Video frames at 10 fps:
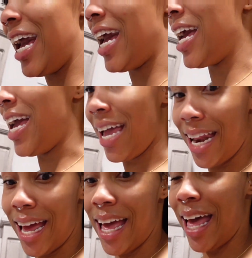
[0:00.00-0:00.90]

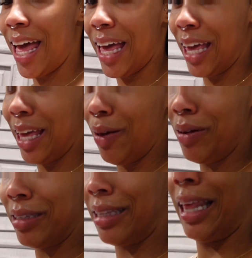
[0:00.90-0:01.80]
and go
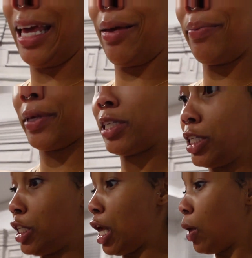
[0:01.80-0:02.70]
to sleep.
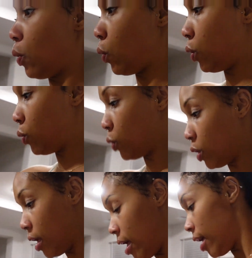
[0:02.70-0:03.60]
So
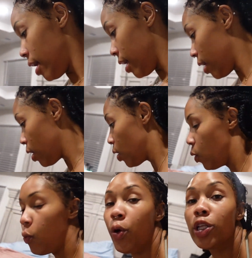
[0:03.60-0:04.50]

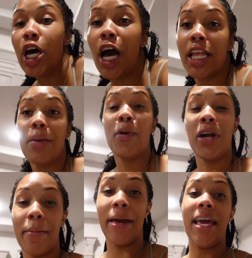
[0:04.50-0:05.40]
we'll talk in the
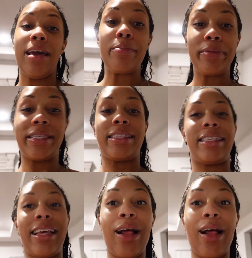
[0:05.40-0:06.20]
morning, babes.